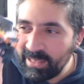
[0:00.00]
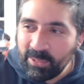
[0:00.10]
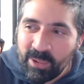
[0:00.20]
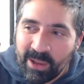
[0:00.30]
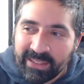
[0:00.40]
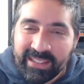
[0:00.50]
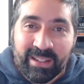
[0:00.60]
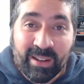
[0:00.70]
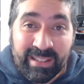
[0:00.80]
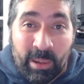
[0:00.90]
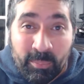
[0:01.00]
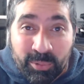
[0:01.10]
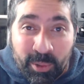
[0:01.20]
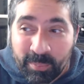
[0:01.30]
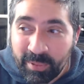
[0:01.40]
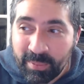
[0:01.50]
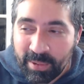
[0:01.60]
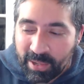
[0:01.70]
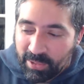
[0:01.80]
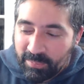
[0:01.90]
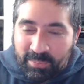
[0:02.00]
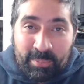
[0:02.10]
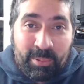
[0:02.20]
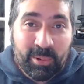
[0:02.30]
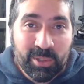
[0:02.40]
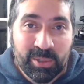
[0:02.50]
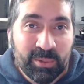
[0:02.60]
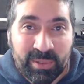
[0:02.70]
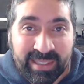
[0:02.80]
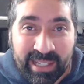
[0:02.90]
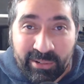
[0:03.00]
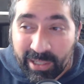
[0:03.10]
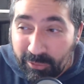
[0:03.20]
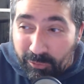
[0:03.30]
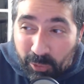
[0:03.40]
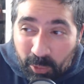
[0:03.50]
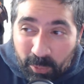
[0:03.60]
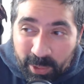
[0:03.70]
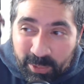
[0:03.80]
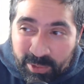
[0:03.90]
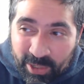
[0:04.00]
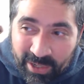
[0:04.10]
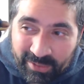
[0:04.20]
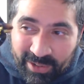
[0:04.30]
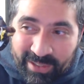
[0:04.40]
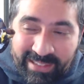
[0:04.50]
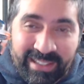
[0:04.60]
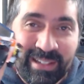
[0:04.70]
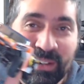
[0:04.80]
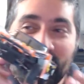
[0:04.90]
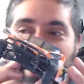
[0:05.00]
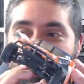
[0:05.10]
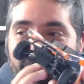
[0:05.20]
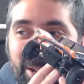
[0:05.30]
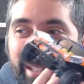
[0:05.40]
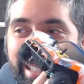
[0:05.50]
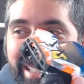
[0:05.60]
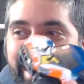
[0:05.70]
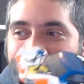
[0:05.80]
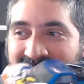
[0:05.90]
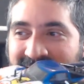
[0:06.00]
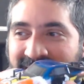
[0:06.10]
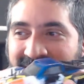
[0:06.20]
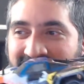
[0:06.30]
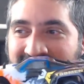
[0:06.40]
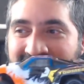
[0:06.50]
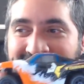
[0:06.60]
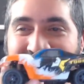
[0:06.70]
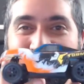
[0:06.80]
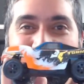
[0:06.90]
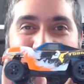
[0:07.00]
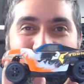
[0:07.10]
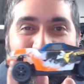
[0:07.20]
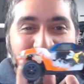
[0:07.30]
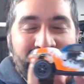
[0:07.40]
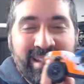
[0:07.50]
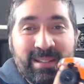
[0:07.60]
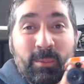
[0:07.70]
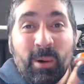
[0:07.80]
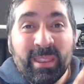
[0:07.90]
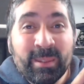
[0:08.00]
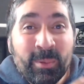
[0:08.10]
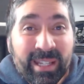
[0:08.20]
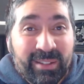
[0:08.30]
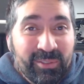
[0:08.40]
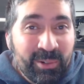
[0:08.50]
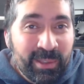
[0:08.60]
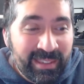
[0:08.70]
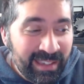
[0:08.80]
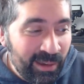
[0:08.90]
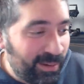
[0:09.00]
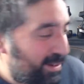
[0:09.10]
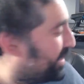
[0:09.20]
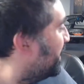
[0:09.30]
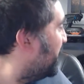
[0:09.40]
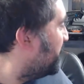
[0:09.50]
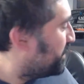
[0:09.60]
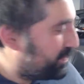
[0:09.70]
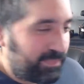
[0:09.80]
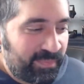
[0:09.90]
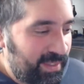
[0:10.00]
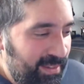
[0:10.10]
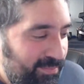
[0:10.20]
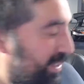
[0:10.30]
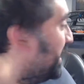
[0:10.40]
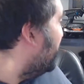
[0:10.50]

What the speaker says: little RC car. It's like a proper proportional steering 4-wheel drive RC car. Look how tiny it is. It's so cute. 1/24 scale. But yeah,